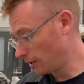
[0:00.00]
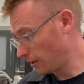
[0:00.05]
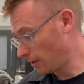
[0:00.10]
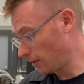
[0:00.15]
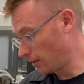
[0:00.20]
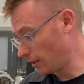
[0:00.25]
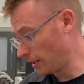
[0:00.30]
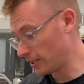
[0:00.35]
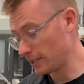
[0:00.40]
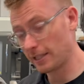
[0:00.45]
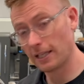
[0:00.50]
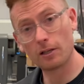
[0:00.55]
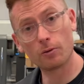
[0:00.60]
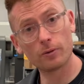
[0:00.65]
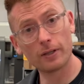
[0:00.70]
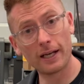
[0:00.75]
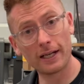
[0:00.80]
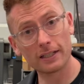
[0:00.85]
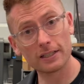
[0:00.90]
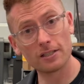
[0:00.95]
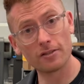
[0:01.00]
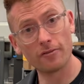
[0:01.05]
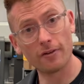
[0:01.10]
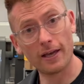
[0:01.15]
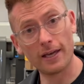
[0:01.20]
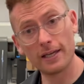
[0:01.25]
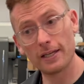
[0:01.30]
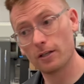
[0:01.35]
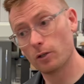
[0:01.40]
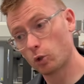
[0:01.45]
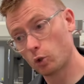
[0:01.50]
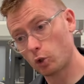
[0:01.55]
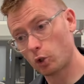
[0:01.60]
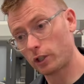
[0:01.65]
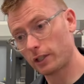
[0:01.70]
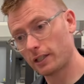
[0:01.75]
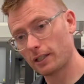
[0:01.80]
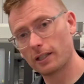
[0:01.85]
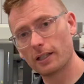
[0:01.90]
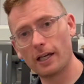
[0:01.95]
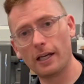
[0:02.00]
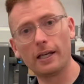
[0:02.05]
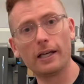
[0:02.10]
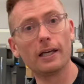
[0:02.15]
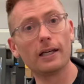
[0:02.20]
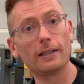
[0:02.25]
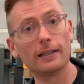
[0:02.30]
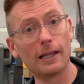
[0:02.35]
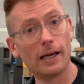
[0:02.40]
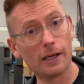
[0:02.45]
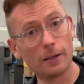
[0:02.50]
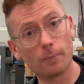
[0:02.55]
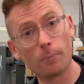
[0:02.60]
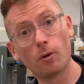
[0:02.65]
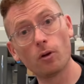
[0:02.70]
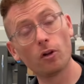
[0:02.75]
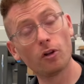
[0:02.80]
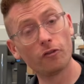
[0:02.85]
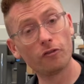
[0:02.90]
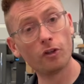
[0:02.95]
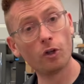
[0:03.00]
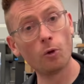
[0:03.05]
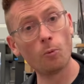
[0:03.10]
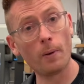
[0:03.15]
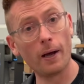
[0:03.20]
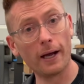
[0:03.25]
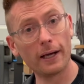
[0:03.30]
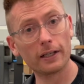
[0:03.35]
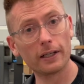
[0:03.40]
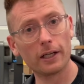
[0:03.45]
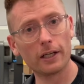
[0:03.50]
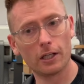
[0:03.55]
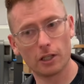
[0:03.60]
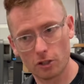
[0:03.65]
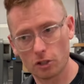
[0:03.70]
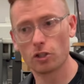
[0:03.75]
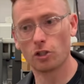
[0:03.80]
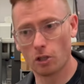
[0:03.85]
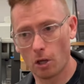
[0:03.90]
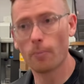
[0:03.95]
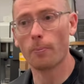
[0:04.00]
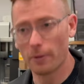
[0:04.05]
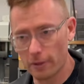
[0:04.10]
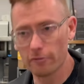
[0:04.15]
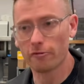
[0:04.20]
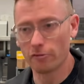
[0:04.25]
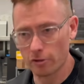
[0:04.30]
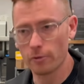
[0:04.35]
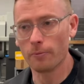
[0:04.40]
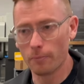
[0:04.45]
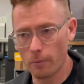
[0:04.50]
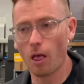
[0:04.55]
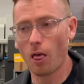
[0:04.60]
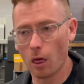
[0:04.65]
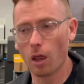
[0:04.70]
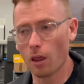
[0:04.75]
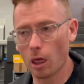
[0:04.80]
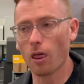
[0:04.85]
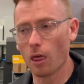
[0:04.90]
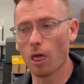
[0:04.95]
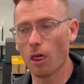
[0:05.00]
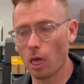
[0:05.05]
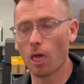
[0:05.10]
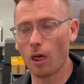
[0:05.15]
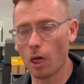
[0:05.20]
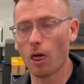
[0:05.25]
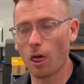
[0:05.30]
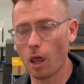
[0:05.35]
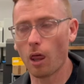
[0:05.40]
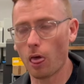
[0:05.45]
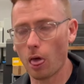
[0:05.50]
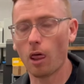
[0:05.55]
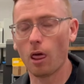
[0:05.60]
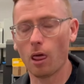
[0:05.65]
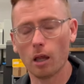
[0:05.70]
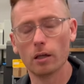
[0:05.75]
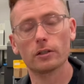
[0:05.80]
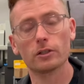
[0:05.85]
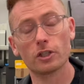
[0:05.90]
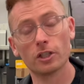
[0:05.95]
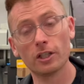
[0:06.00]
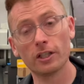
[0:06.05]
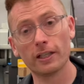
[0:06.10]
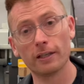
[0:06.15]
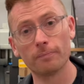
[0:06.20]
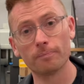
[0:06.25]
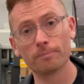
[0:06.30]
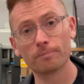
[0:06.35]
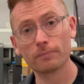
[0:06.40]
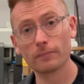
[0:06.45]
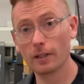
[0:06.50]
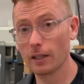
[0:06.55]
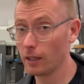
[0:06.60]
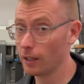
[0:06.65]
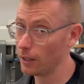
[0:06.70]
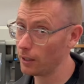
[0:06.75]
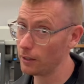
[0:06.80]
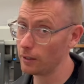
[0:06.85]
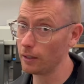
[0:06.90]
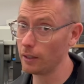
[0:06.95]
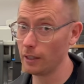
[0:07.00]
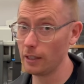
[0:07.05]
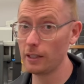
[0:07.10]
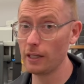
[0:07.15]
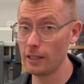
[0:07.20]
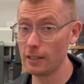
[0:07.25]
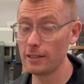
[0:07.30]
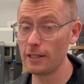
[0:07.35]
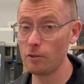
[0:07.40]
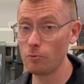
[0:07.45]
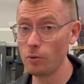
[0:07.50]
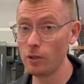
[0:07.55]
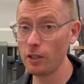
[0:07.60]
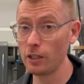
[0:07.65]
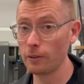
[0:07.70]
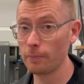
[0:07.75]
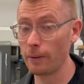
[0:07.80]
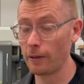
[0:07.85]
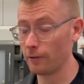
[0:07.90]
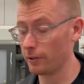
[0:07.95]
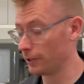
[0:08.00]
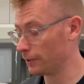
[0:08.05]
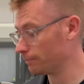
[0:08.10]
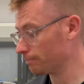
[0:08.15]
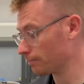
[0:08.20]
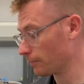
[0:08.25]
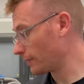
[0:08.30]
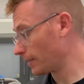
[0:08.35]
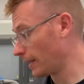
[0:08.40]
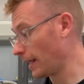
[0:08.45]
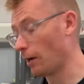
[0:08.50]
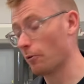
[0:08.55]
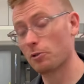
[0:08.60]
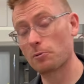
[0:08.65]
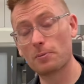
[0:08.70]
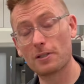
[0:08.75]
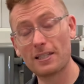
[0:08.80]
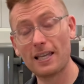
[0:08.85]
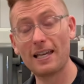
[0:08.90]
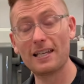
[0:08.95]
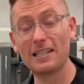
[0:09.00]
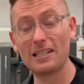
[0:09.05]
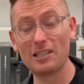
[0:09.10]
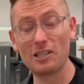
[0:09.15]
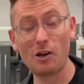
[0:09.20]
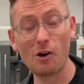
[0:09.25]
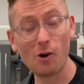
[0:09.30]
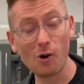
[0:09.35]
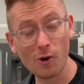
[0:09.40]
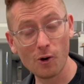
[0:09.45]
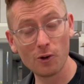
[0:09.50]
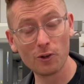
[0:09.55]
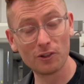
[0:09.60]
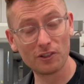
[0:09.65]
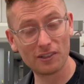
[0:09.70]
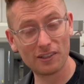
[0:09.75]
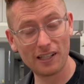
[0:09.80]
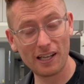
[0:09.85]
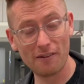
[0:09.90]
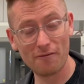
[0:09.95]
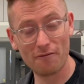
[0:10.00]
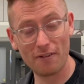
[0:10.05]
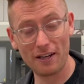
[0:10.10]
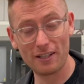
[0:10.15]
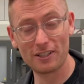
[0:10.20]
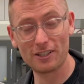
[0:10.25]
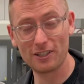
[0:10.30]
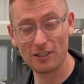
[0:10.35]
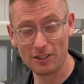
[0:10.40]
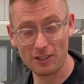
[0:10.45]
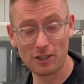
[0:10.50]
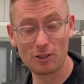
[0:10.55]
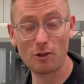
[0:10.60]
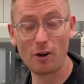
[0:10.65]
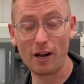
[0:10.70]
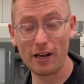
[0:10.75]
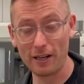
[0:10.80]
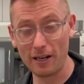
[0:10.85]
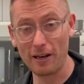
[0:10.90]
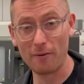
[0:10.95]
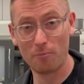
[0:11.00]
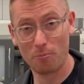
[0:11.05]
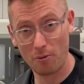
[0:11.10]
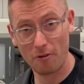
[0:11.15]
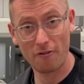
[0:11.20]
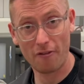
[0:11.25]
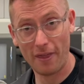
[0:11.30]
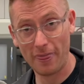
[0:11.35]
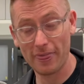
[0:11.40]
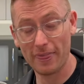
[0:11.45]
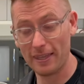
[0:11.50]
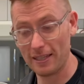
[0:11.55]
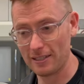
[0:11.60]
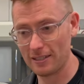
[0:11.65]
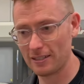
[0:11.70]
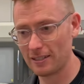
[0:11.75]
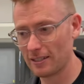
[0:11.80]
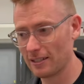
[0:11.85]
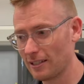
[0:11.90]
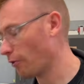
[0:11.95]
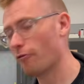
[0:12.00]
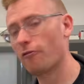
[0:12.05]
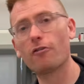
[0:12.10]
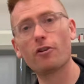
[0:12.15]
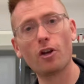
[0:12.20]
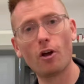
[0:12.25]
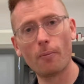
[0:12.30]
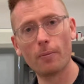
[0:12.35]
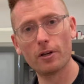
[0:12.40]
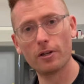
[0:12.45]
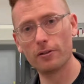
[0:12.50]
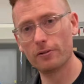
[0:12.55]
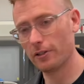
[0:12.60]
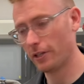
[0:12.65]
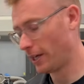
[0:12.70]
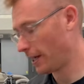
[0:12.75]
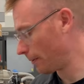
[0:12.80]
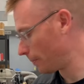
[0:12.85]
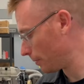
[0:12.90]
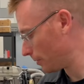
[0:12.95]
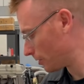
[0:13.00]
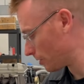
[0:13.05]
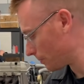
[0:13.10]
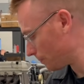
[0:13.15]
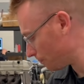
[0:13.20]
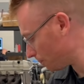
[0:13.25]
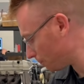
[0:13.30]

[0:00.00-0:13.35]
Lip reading: this thing would activate and it'd like pull the fuel back and it'd stop it from jerking. And it did work apparently. That was Mercedes' own invention to try and prevent this phenomenon that happens.